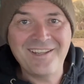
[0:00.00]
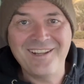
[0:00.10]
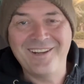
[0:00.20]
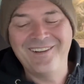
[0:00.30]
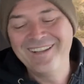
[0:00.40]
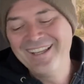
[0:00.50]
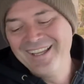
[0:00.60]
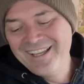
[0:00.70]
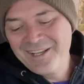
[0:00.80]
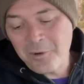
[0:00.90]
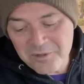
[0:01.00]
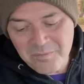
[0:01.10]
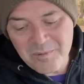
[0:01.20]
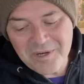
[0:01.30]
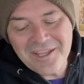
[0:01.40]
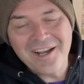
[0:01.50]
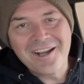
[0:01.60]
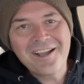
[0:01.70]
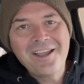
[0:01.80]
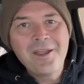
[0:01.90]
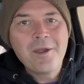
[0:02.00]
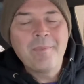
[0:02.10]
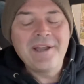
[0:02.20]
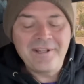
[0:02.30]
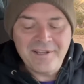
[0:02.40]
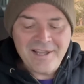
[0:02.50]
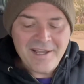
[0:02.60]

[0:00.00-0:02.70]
Of course, we were young, but